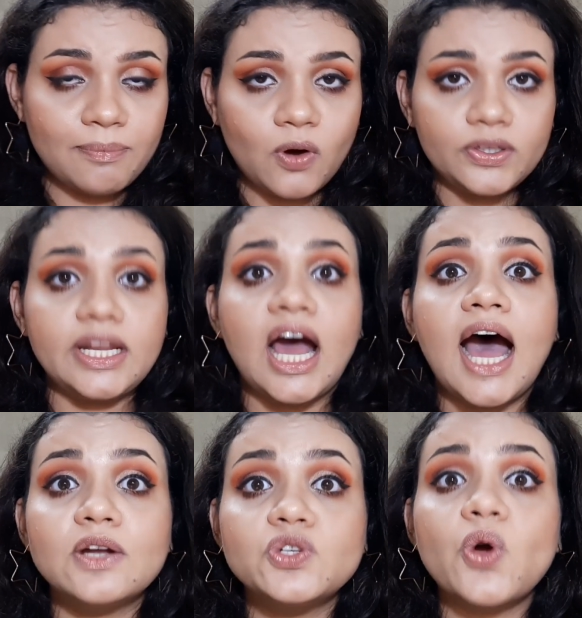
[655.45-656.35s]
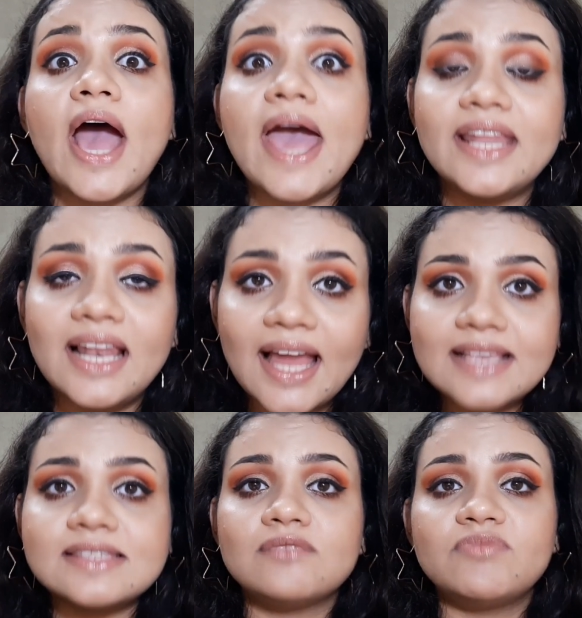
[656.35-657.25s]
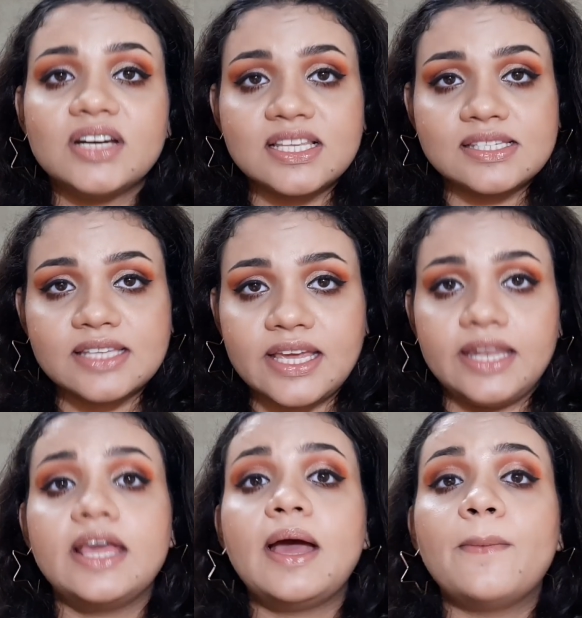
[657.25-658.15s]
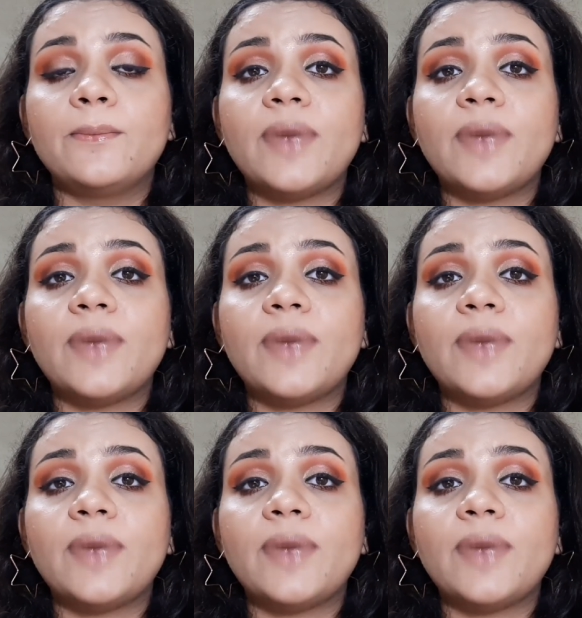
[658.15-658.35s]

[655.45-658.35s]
very important, how to analyze somebody's skin.